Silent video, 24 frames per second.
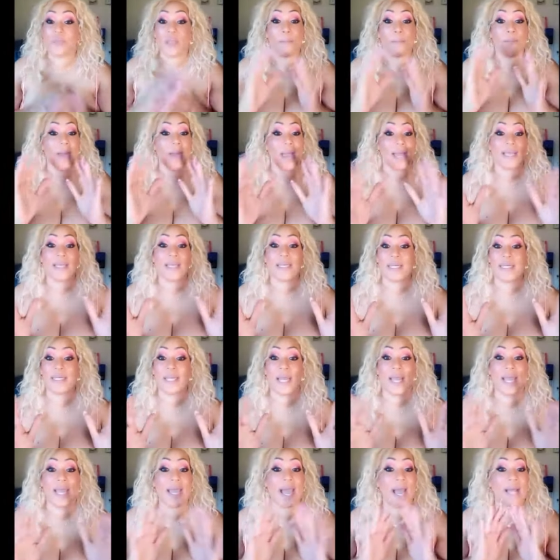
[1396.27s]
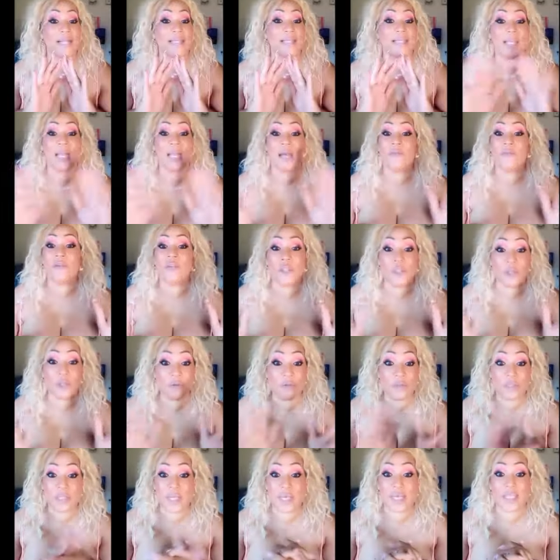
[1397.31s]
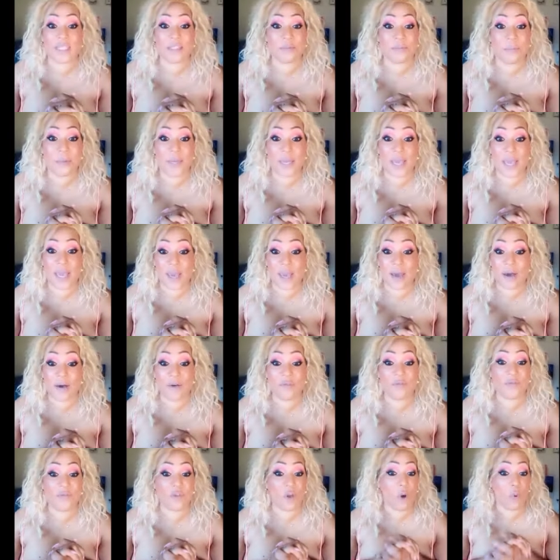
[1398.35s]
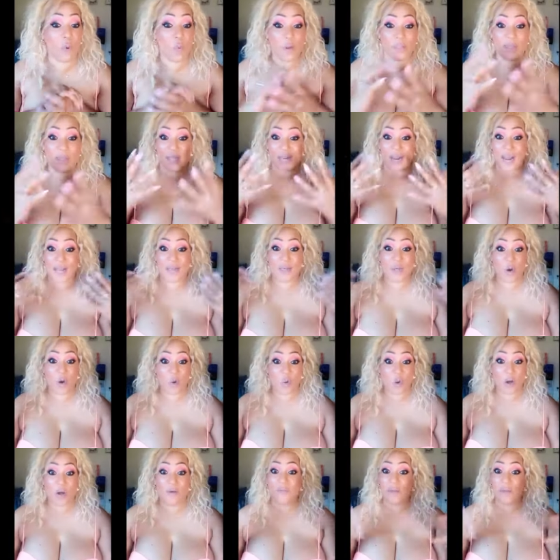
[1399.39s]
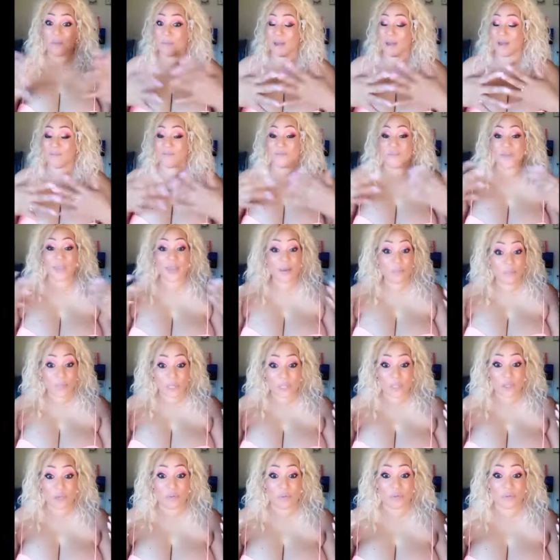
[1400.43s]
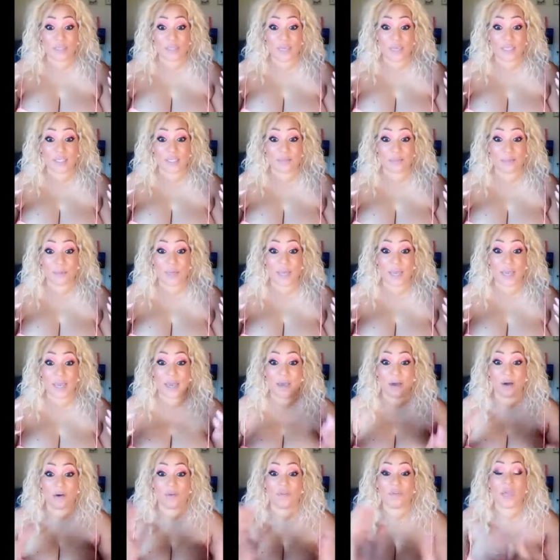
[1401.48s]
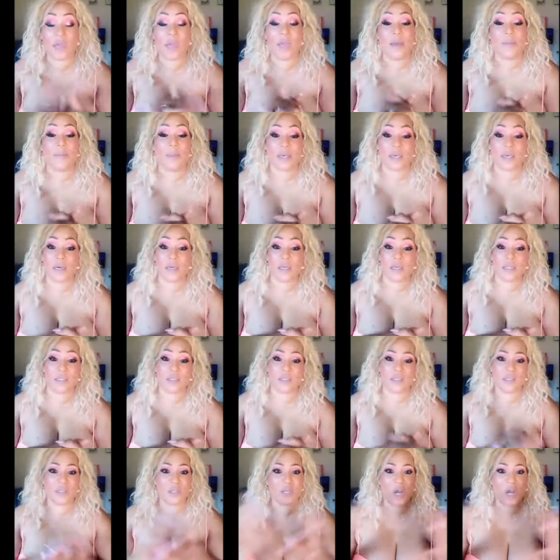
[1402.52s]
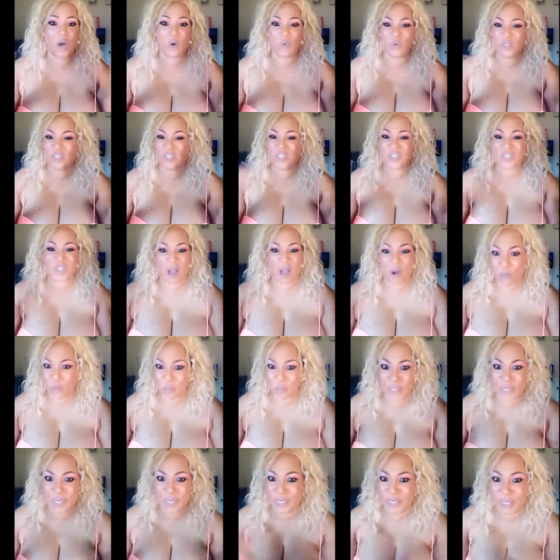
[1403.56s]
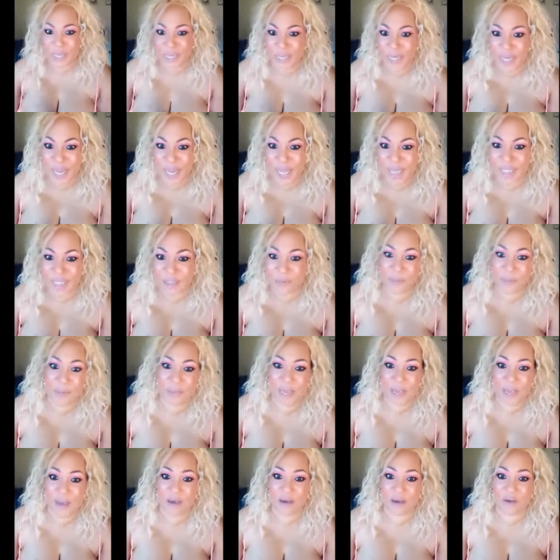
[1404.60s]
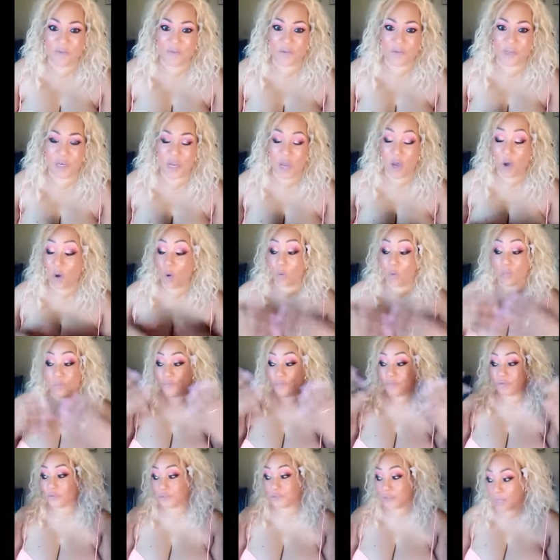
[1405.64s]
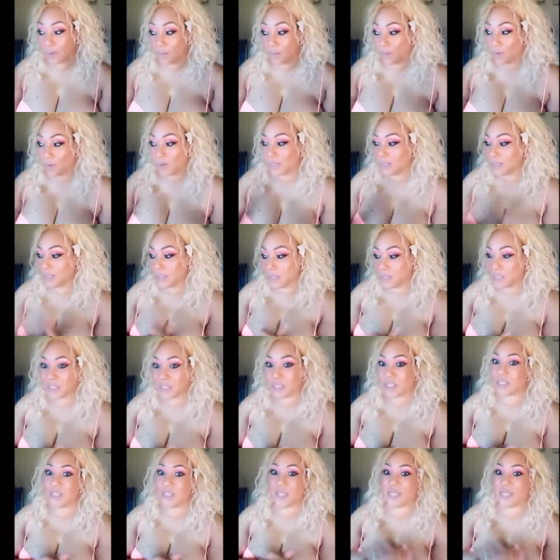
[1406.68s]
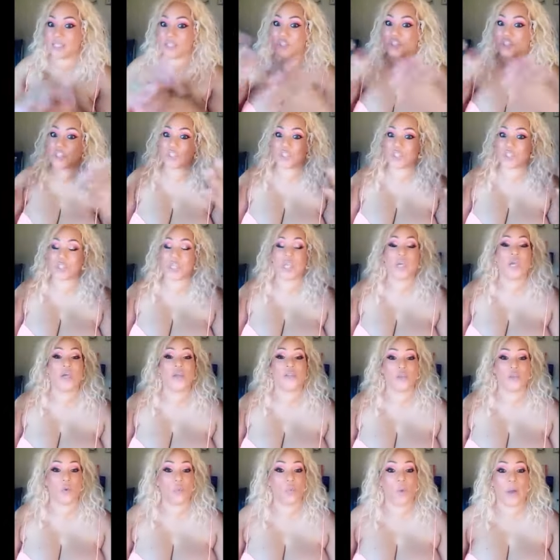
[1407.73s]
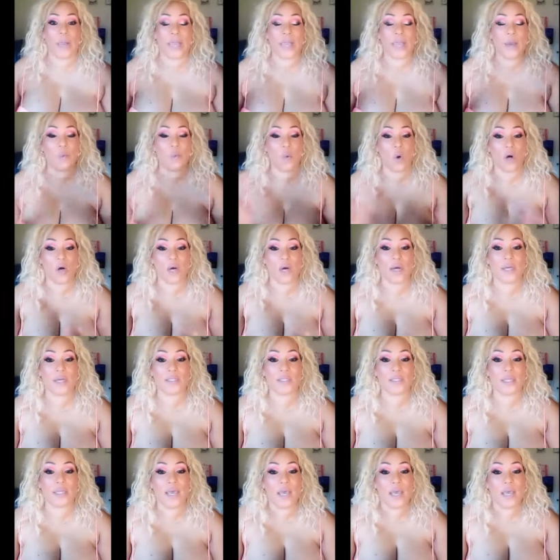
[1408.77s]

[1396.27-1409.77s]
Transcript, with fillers: Back in the day, I never used SPF. No one that I know of in my family used SPF because, you know, we just thought we didn't need SPF, you know, for some reason. Just that's just the way it was.